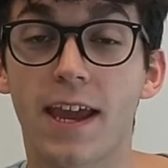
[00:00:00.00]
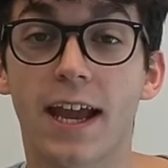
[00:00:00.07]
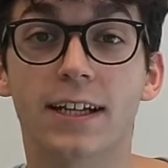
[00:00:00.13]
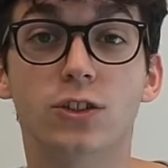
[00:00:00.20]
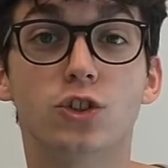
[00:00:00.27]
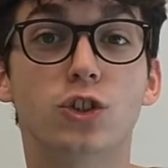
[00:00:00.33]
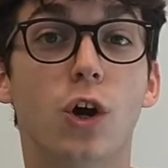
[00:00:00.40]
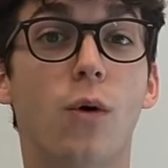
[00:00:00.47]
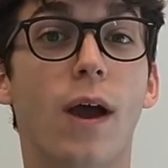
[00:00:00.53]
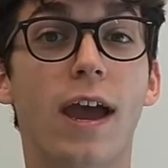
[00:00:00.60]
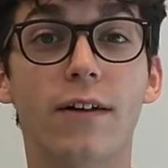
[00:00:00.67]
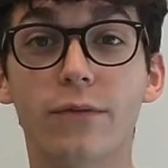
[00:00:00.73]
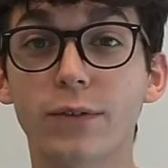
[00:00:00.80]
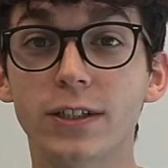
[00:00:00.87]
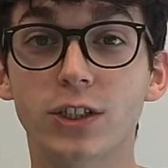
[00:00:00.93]
And so,
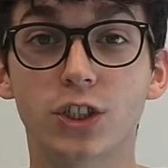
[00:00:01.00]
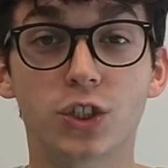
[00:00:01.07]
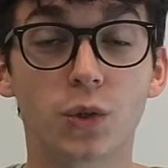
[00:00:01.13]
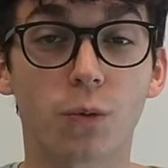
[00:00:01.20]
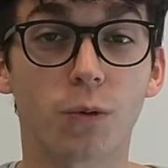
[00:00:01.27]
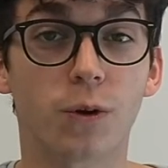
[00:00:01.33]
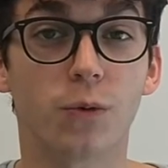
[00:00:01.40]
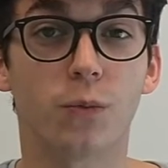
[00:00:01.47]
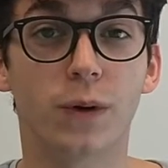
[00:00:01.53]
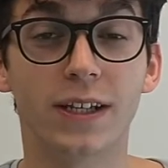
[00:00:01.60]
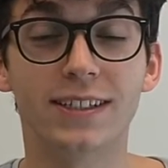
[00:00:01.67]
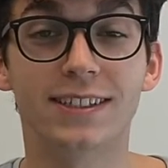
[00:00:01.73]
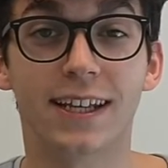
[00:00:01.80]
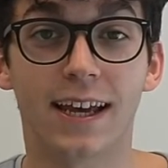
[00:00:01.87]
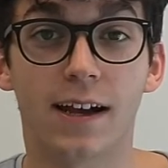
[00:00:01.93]
every story
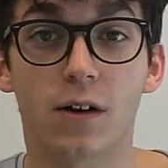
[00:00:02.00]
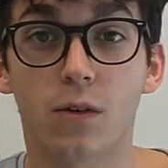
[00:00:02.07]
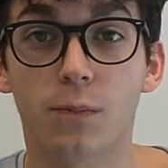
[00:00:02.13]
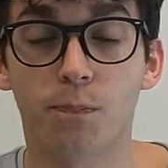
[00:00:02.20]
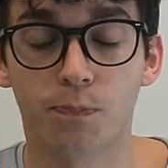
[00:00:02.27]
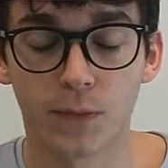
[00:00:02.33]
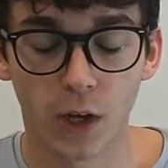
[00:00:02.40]
we tell,